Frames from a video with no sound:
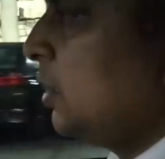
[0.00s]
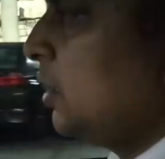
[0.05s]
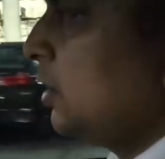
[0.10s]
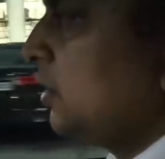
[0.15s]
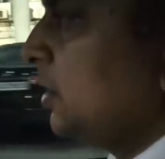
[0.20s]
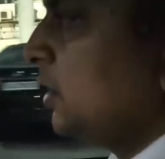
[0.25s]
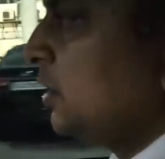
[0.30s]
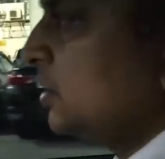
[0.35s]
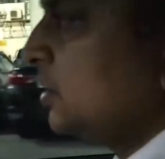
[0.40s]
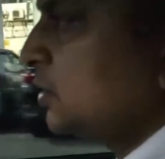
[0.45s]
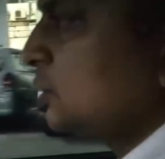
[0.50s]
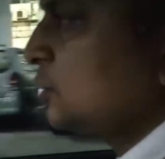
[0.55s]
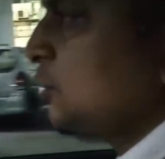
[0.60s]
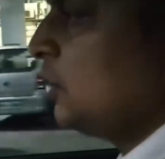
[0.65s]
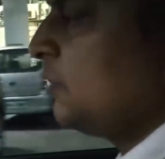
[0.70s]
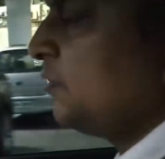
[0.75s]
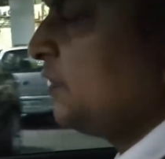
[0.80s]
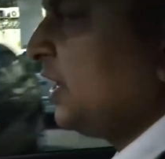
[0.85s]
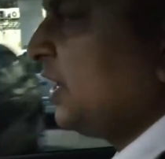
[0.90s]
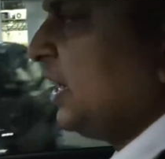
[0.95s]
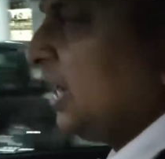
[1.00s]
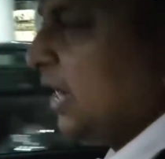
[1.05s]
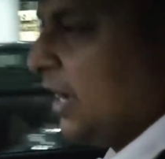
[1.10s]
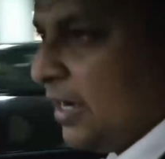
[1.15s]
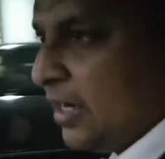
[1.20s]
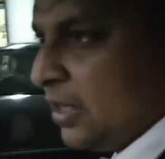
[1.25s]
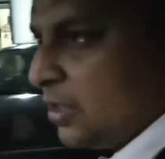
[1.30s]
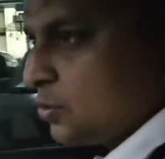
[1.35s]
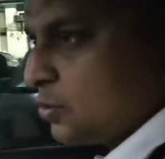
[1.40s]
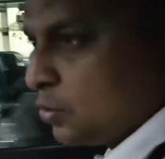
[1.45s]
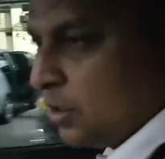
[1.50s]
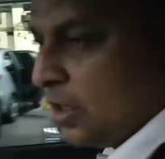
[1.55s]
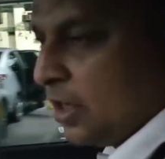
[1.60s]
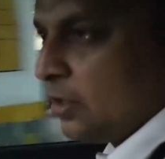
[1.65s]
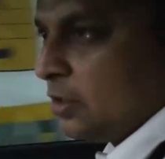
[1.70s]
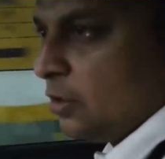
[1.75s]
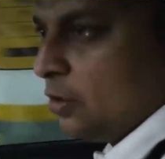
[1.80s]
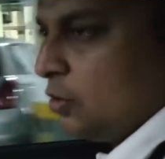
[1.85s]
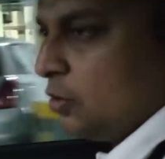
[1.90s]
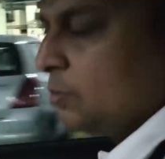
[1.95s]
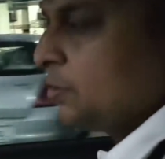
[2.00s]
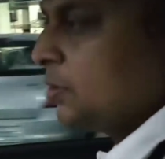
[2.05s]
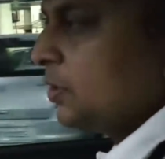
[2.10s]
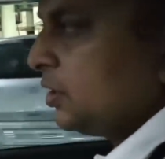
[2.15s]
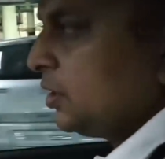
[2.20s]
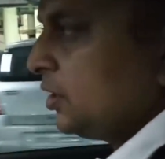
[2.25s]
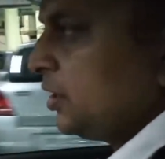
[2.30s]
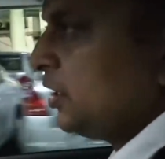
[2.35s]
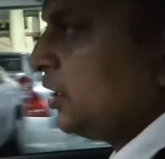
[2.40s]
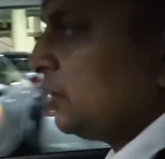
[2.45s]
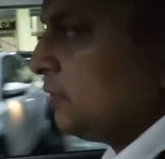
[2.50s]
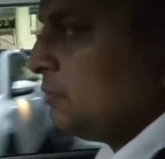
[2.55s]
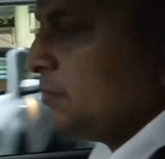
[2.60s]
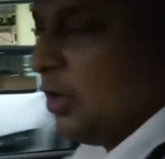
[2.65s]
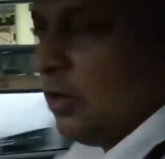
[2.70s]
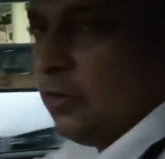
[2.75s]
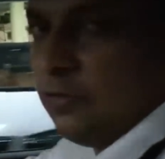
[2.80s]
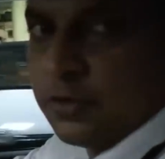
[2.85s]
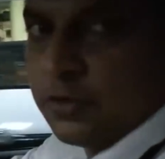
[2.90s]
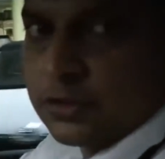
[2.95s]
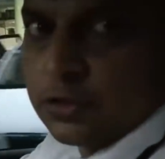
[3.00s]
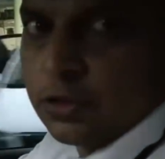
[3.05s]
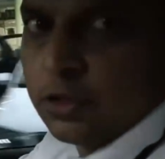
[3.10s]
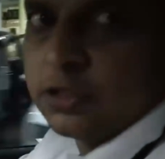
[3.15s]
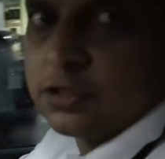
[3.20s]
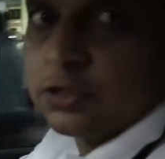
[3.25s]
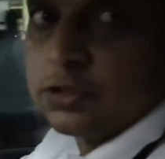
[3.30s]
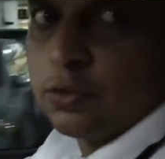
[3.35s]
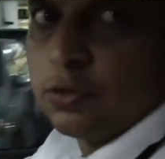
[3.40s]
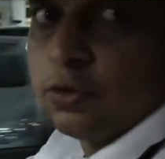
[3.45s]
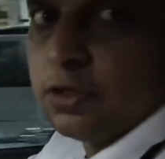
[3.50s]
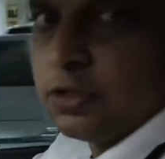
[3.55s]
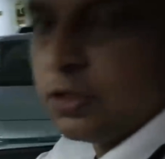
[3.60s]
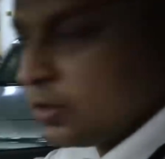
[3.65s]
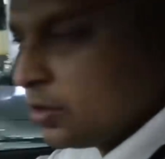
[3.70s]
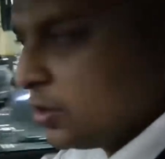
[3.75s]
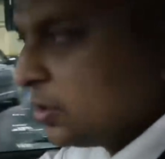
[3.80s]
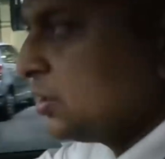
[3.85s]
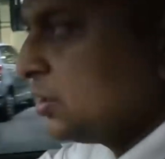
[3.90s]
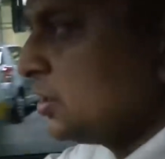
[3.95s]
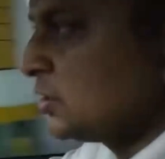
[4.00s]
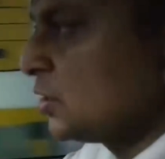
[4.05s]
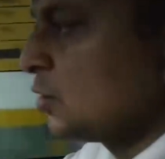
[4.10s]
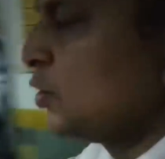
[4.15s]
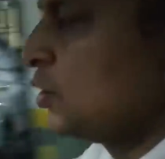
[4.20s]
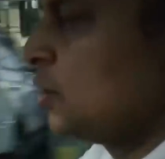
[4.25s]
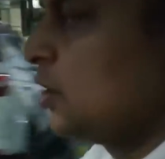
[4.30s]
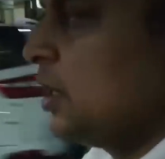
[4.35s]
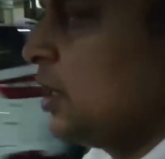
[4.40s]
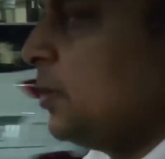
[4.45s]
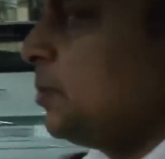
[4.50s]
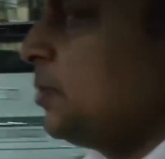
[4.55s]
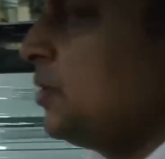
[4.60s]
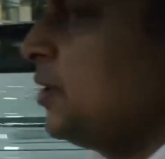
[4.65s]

It is not very light, so that, you know, it maneuvers on its own. There's a good grip.